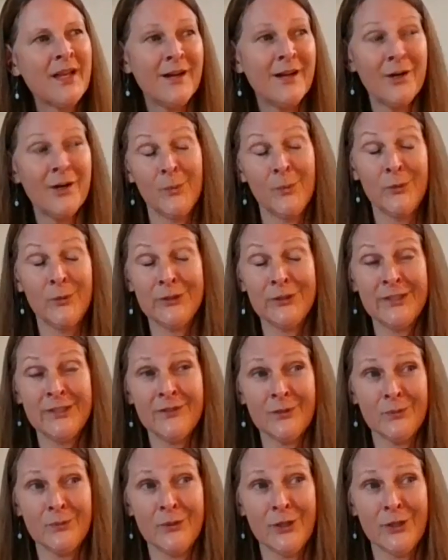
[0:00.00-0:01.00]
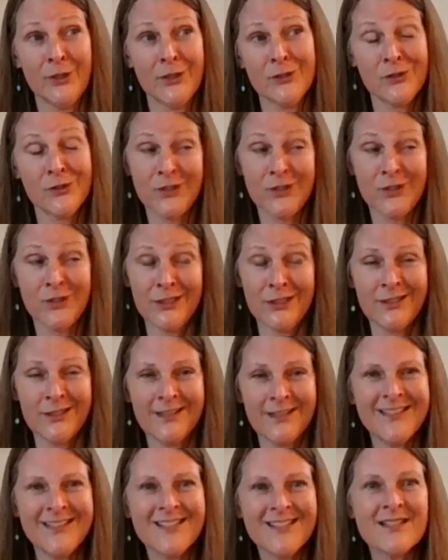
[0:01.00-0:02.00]
I'll believe it when I see it.
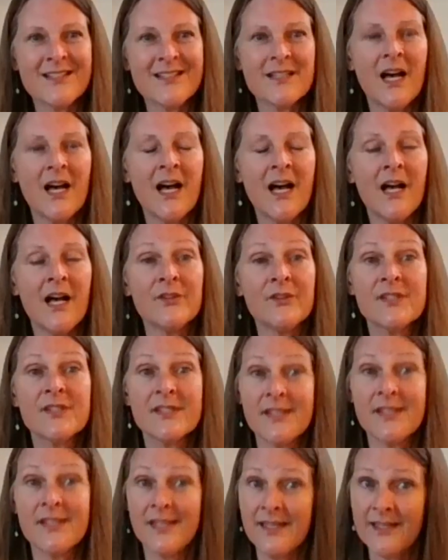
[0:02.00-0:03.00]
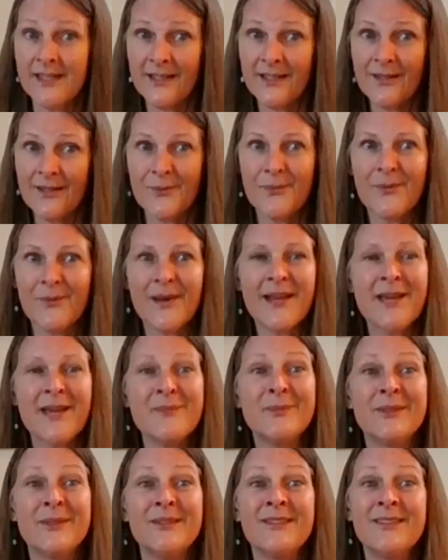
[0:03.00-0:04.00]
It's, I'll see it when I
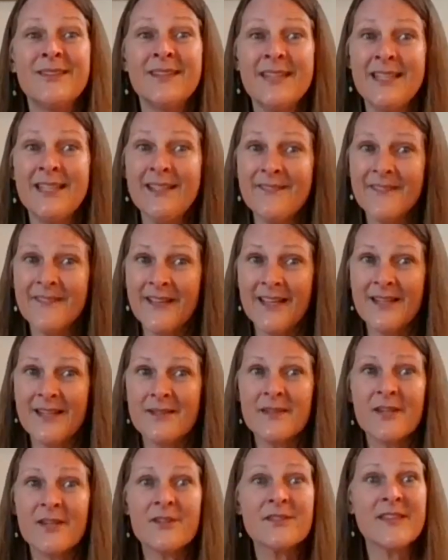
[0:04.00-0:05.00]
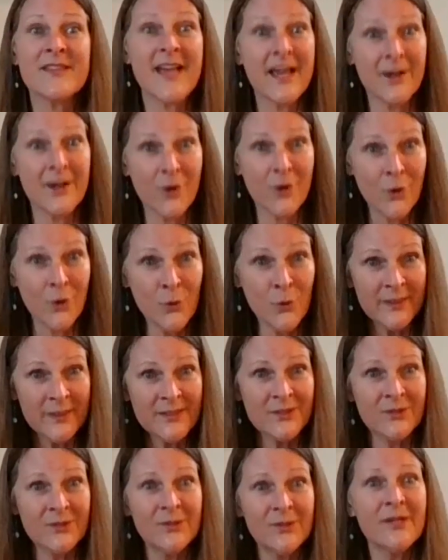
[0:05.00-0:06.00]
believe it. There's that open
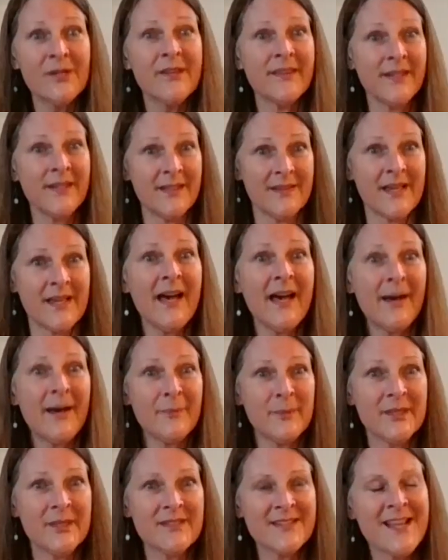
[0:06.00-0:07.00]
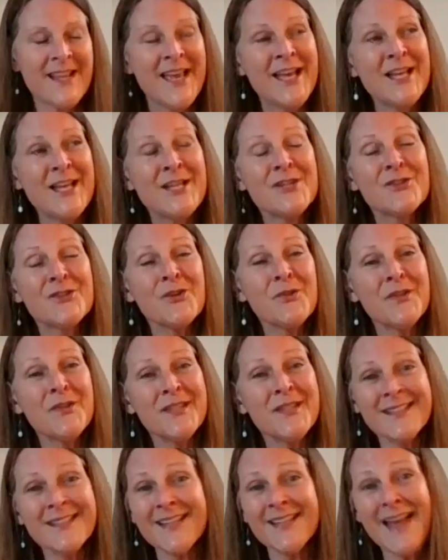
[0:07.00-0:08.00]
door thing that happens. So
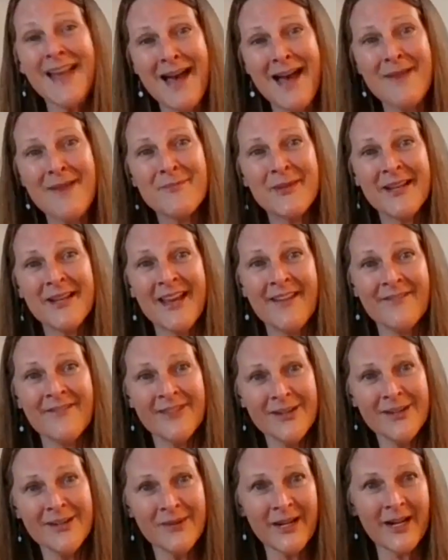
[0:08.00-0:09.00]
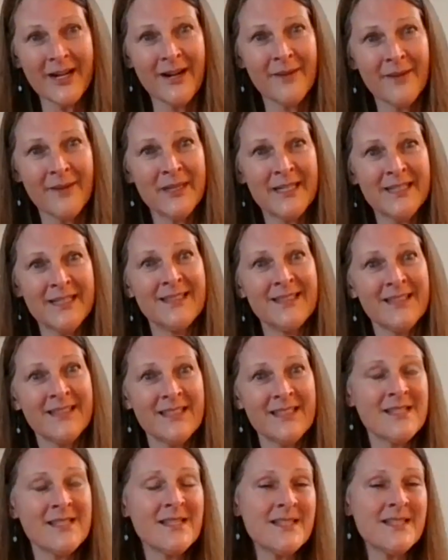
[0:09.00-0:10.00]
this can happen everywhere. I mean,
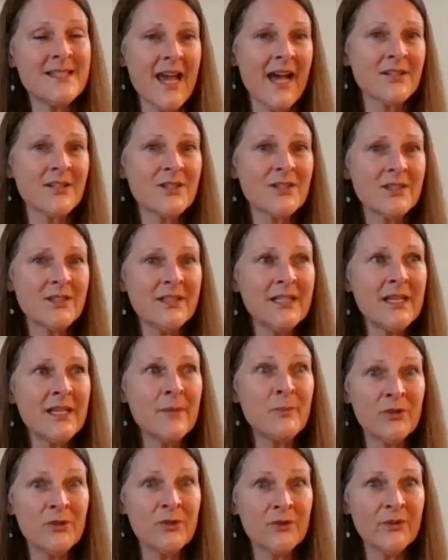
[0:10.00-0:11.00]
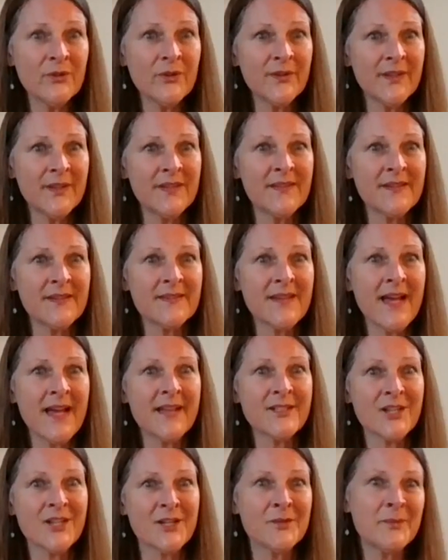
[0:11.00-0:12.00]
this is actually a beautiful thing that
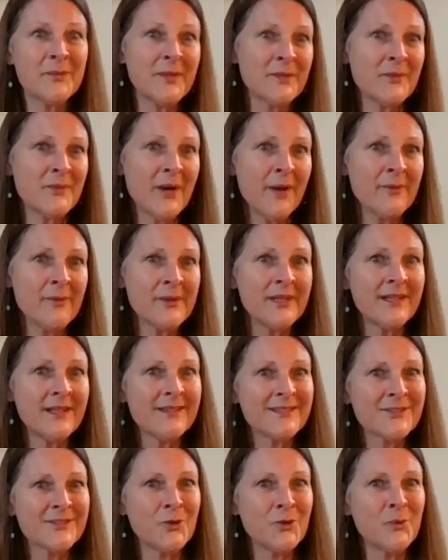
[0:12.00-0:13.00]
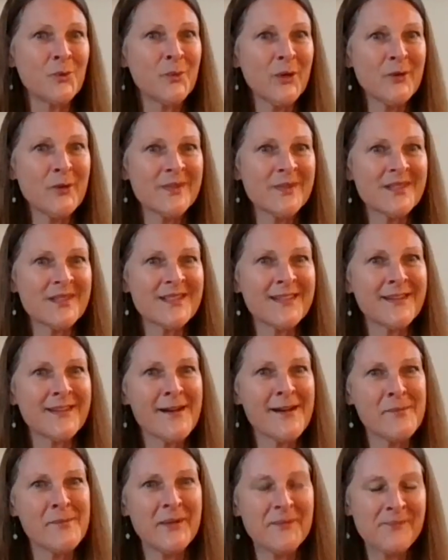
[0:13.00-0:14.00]
gentleman, probably sole purpose to
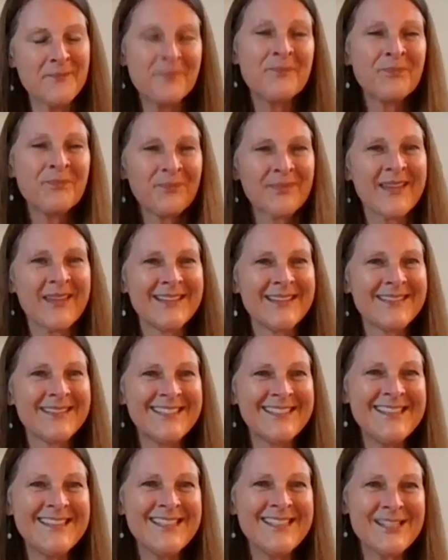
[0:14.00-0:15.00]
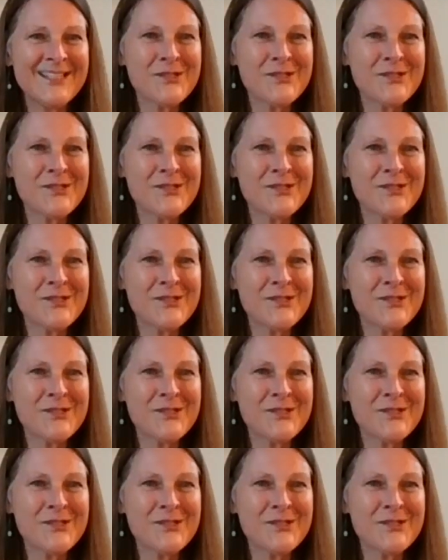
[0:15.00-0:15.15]
come and lead these